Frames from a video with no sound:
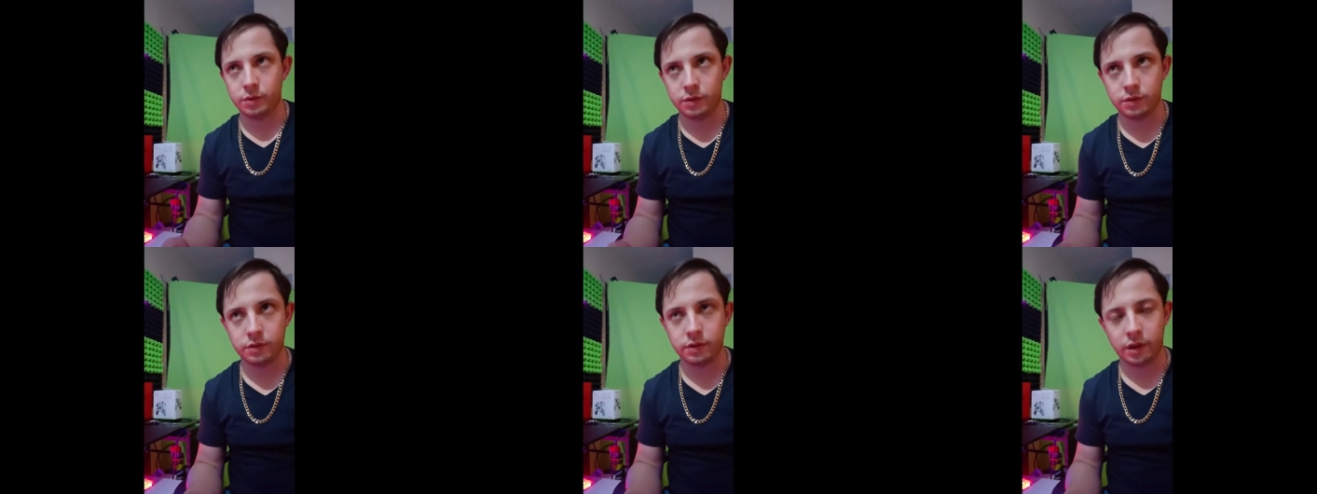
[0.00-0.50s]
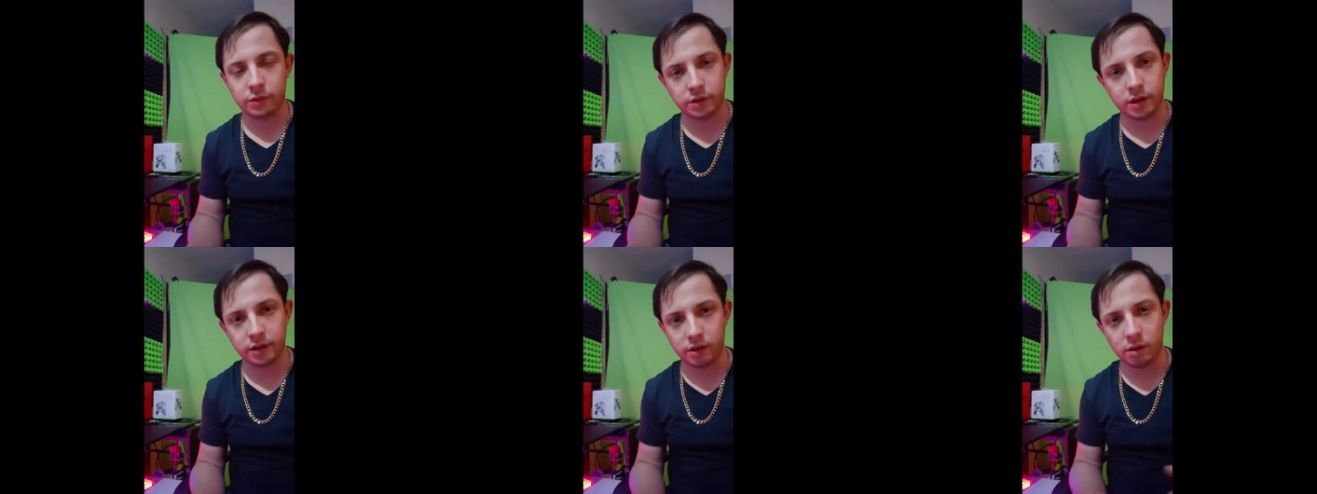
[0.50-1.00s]
Sounds
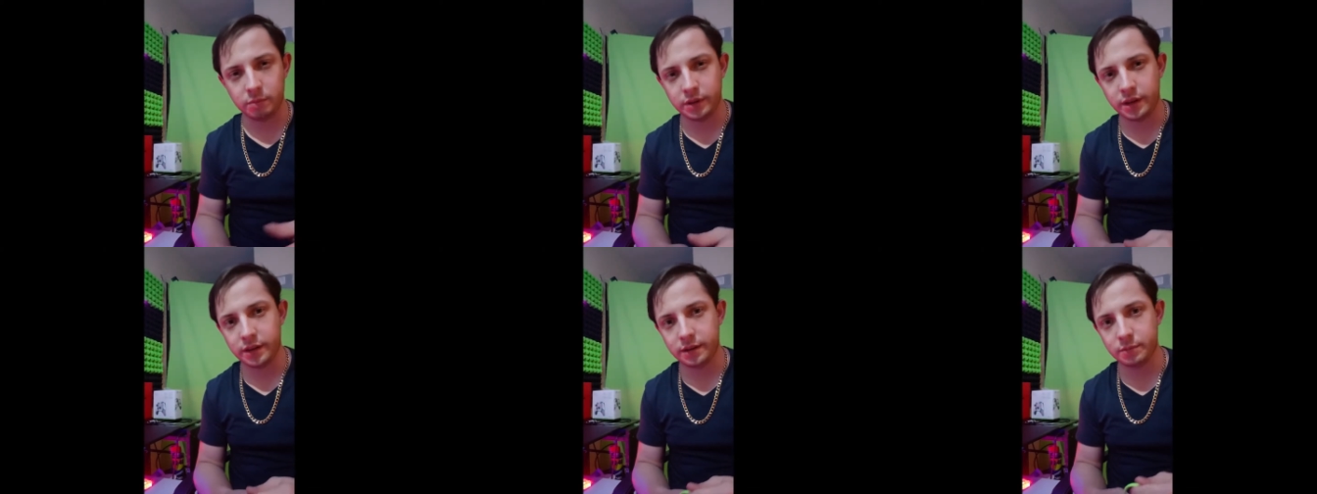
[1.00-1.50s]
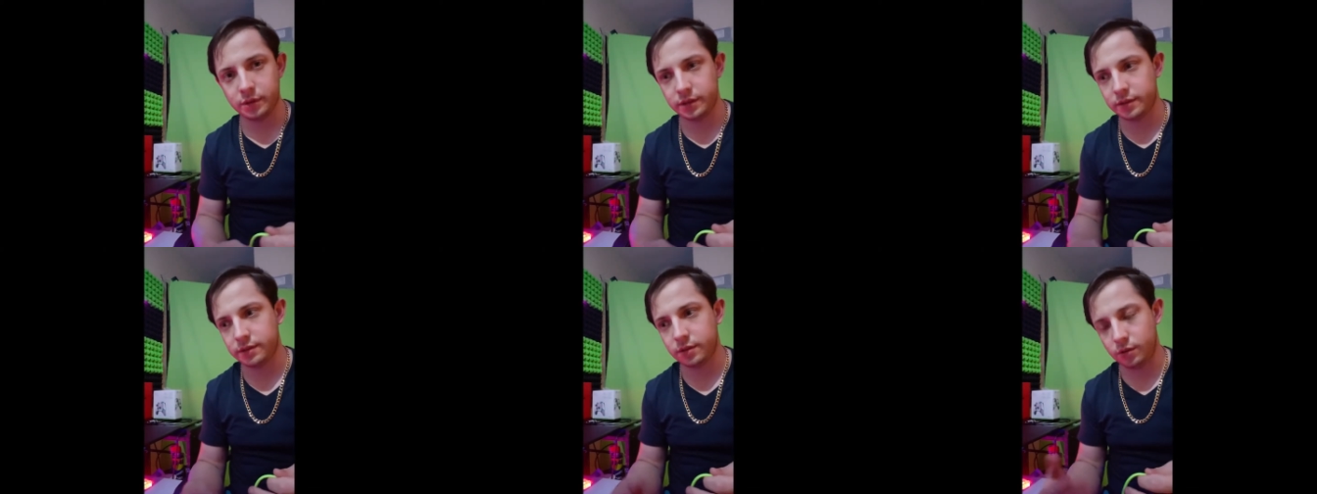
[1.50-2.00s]
kind of complicated, but
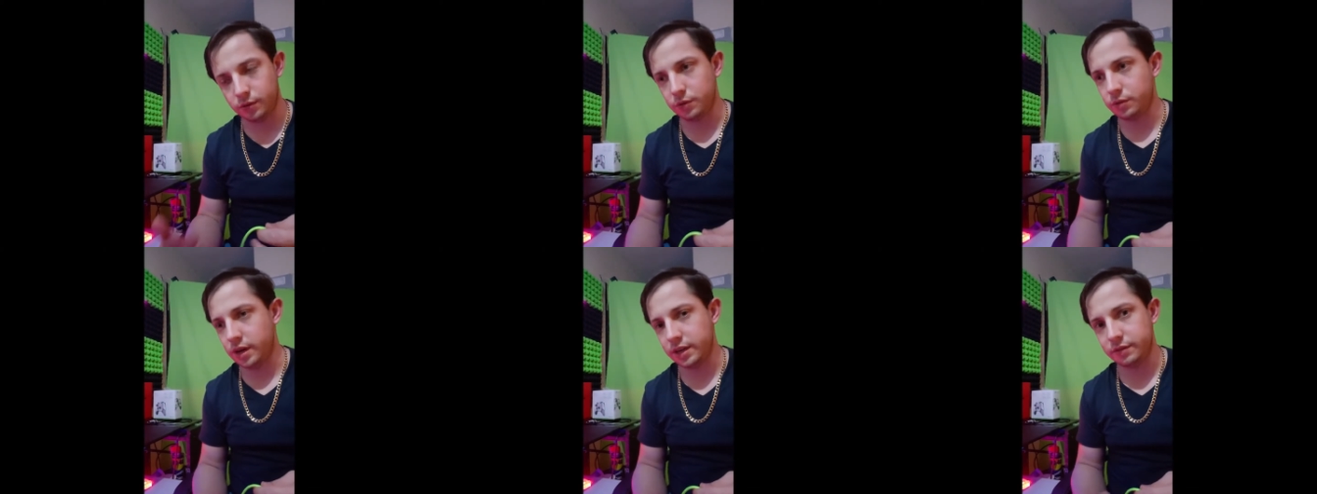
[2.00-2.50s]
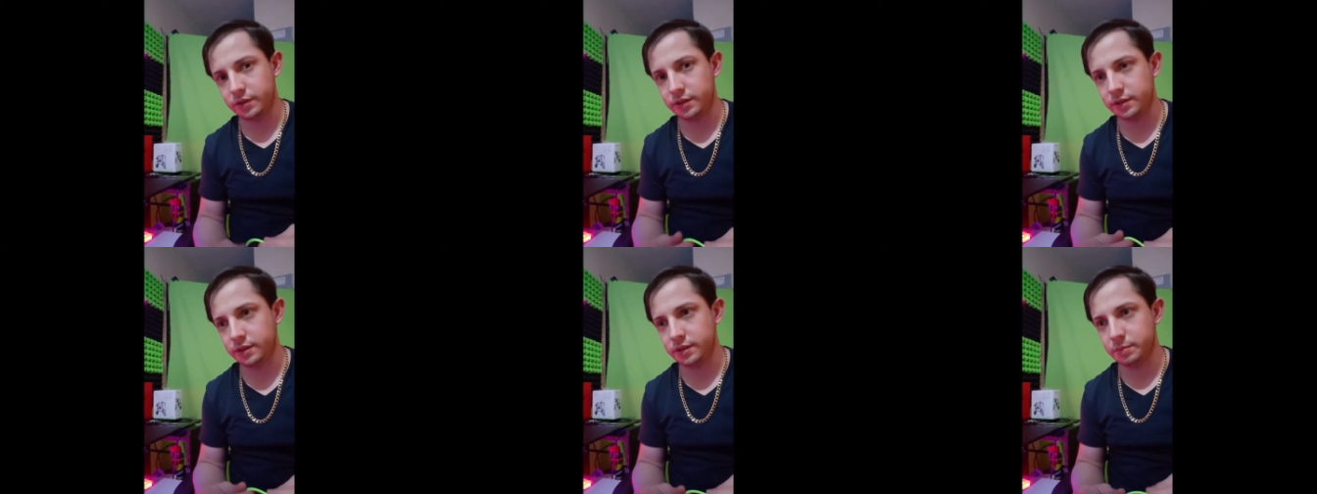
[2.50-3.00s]
it's also kind of
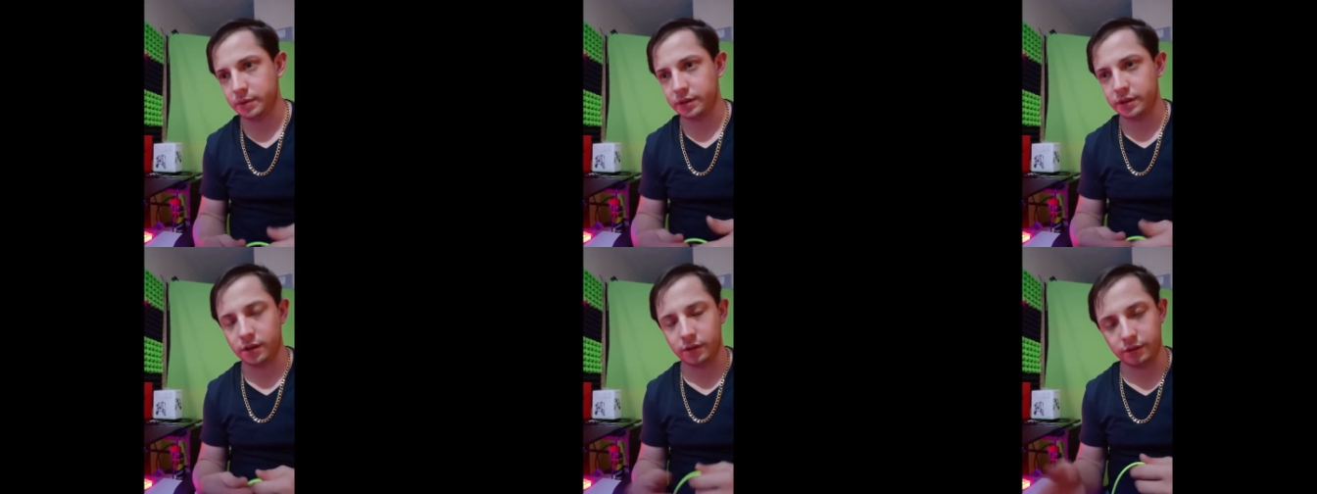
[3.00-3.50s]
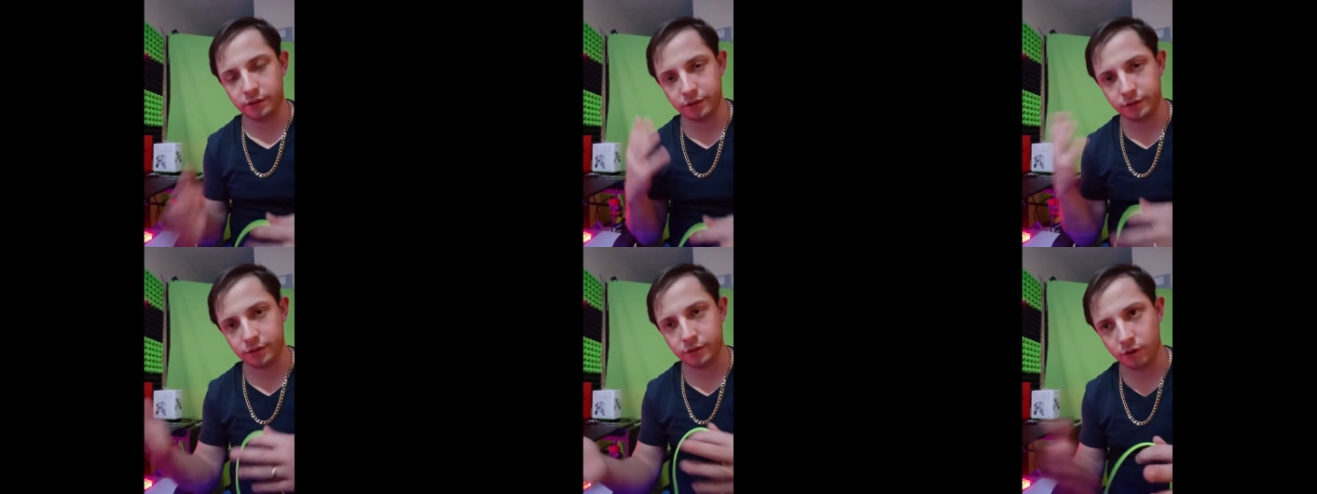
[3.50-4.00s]
easy depending on
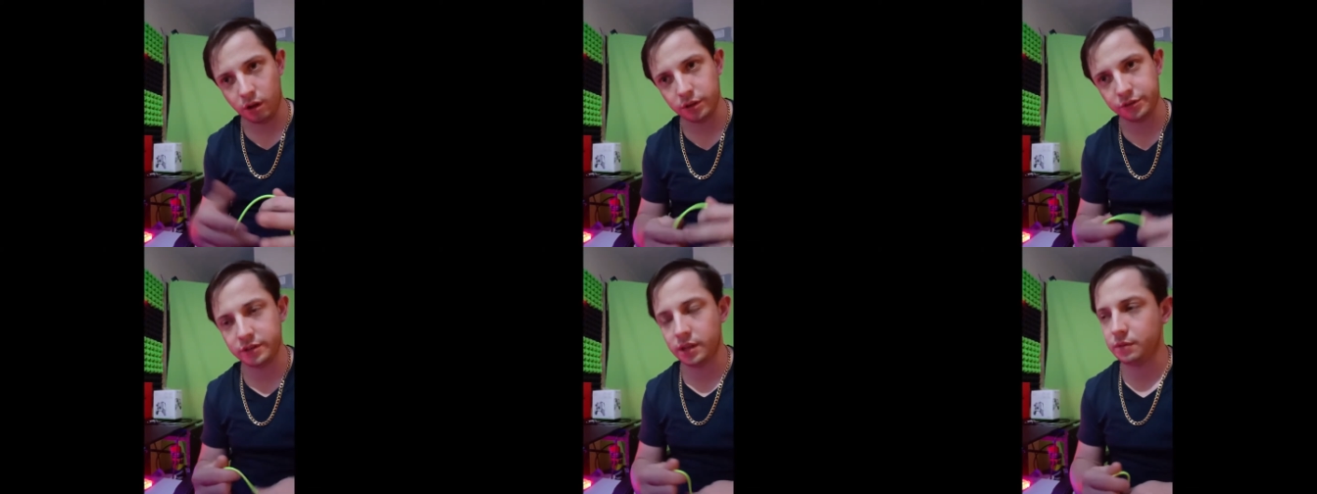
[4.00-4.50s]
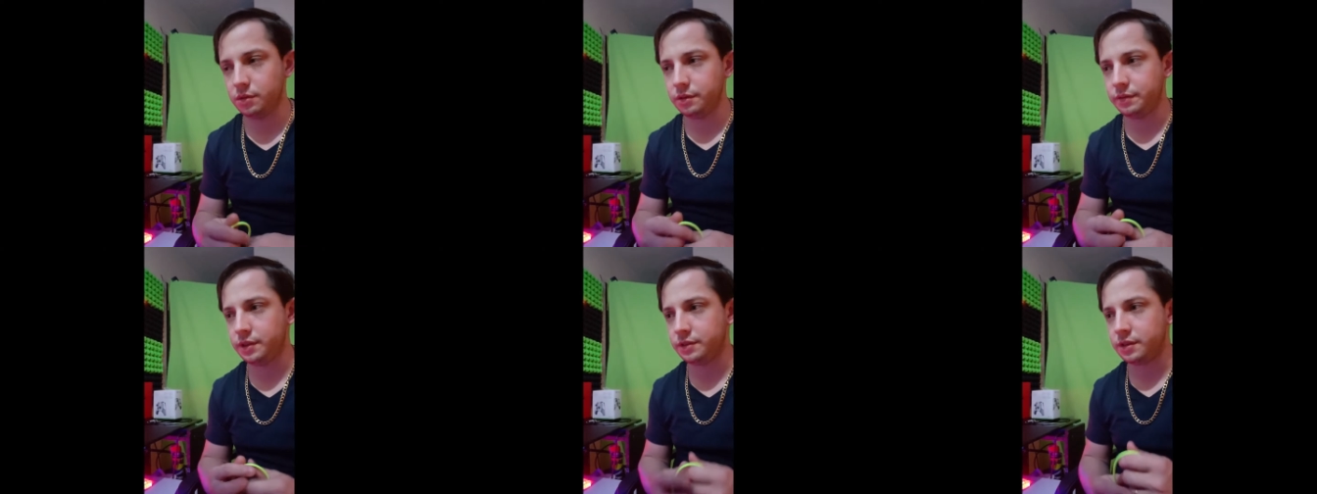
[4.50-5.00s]
your knowledge level of
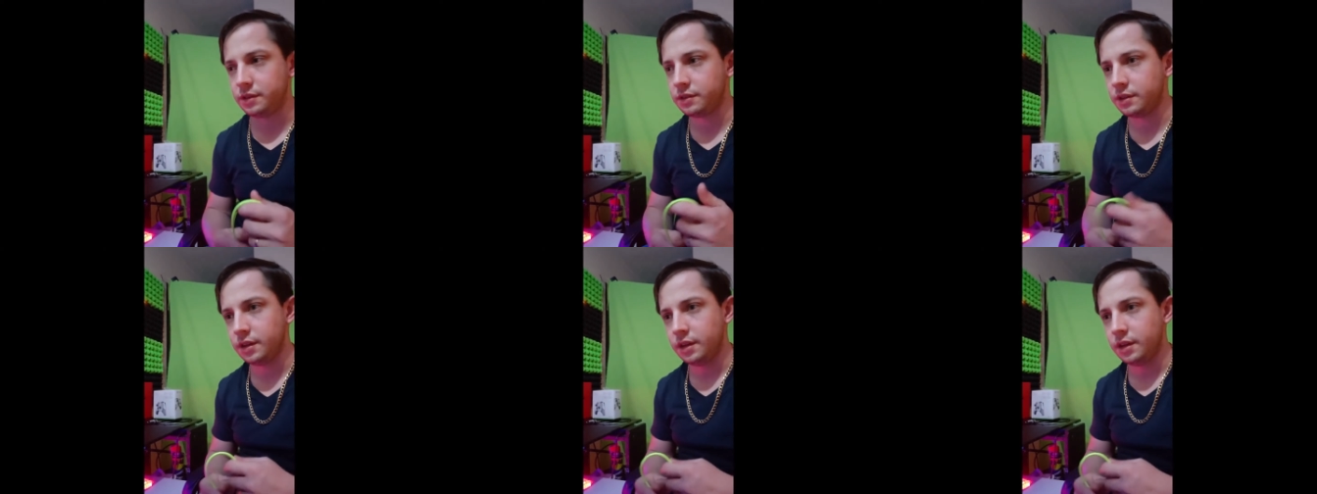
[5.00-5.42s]
these things,